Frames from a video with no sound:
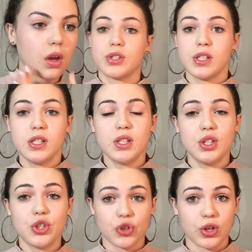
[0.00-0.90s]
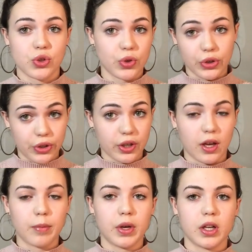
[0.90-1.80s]
since this is a drugstore look,
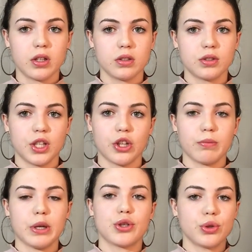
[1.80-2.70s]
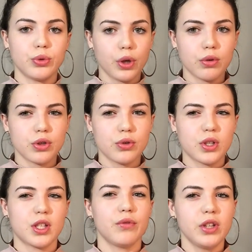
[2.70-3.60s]
I'm gonna tell you my two go-tos,
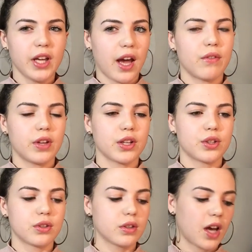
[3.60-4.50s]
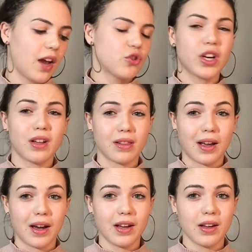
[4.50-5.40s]
because I really have like, I've tried a
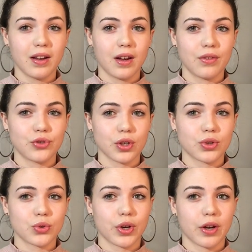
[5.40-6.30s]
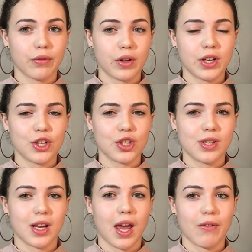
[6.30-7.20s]
lot of drugstore foundations
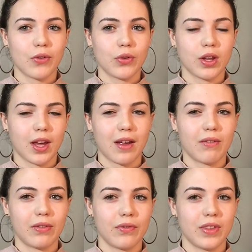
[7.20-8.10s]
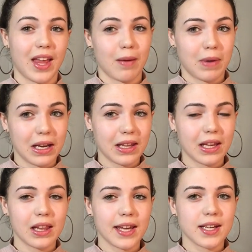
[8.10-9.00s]
and I haven't really had that many that
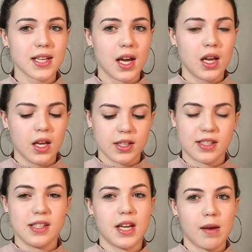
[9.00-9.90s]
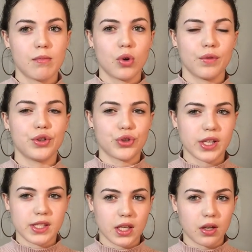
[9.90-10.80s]
I liked, since I'm more of a dry
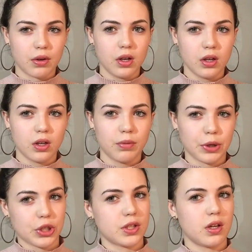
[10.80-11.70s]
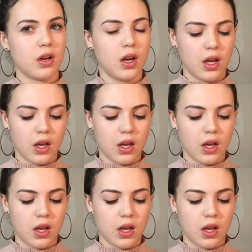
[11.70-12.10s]
skin person.